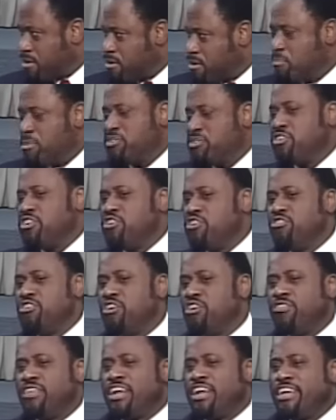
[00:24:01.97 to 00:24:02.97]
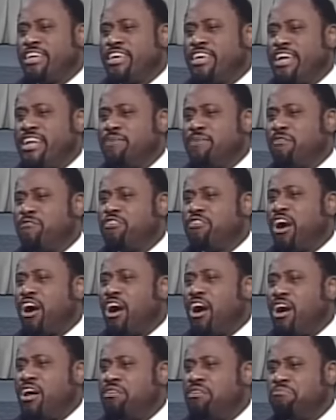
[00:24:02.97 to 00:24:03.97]
But do you know that in the kingdom of
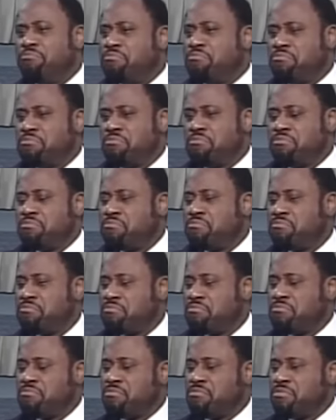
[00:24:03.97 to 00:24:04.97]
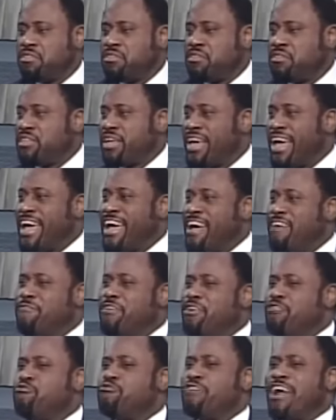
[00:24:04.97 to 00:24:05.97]
God, every
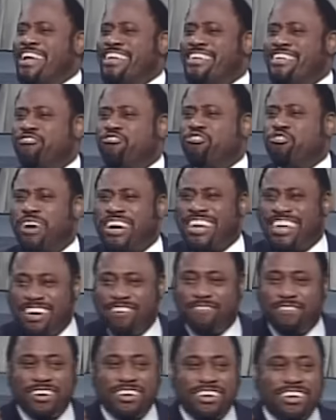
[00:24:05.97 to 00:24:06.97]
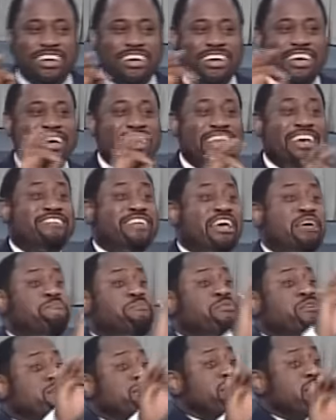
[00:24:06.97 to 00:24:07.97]
right that you are given is a
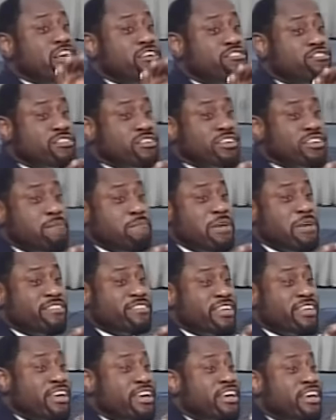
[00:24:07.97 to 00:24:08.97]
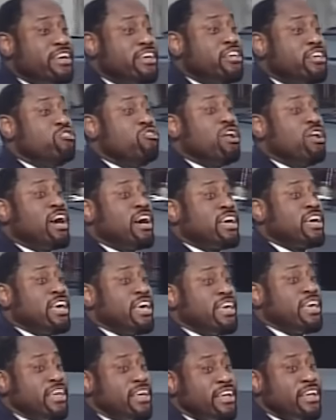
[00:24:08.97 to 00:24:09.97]
privilege? That means you're lucky.